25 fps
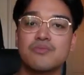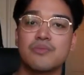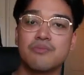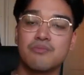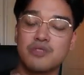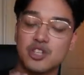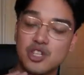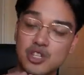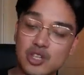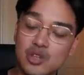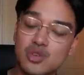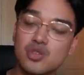
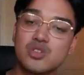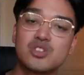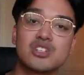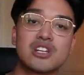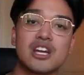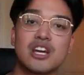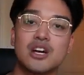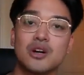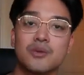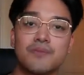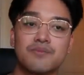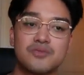huge
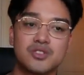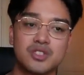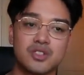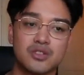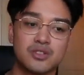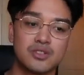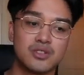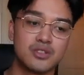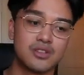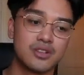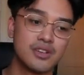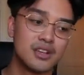help
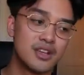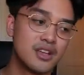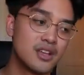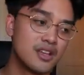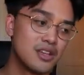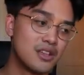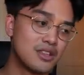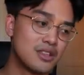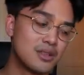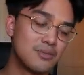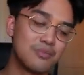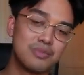to
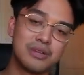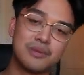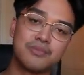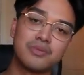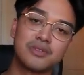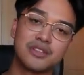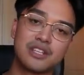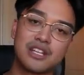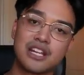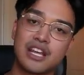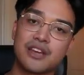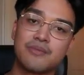the
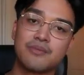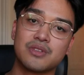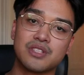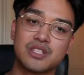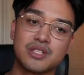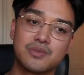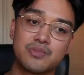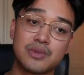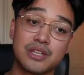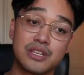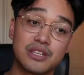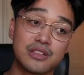people that I've been
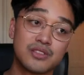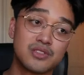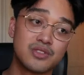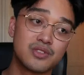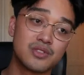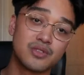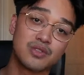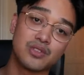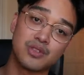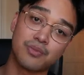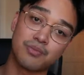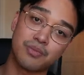speaking
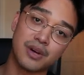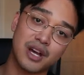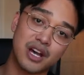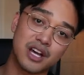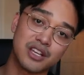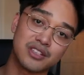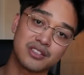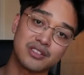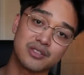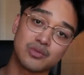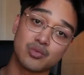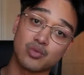to the
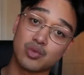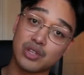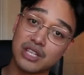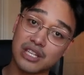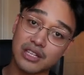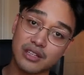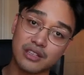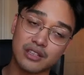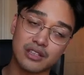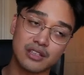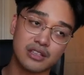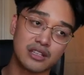past
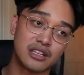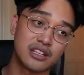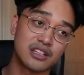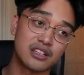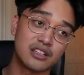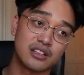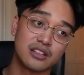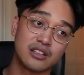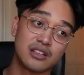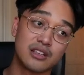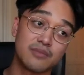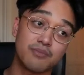week
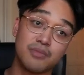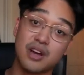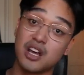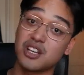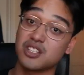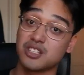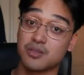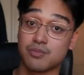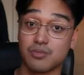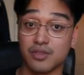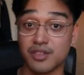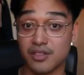and the
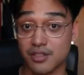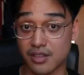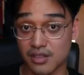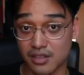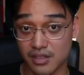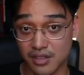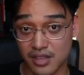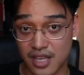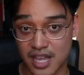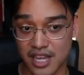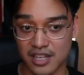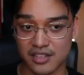past month,
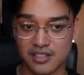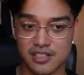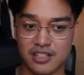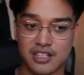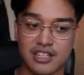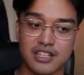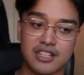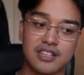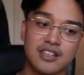actually.